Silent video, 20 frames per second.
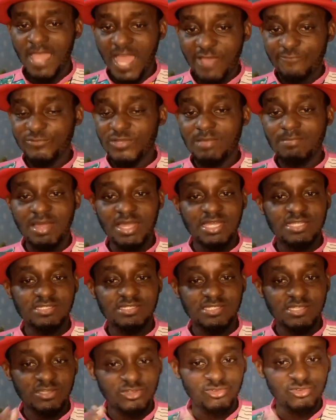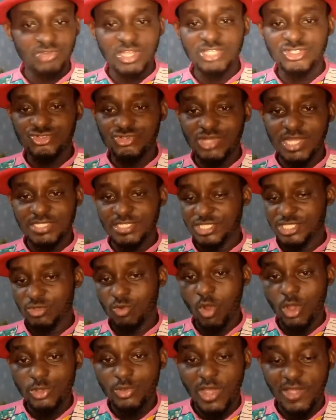Affiliate marketing is a great strategy.
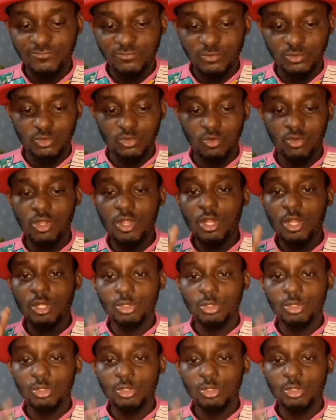What you have to do,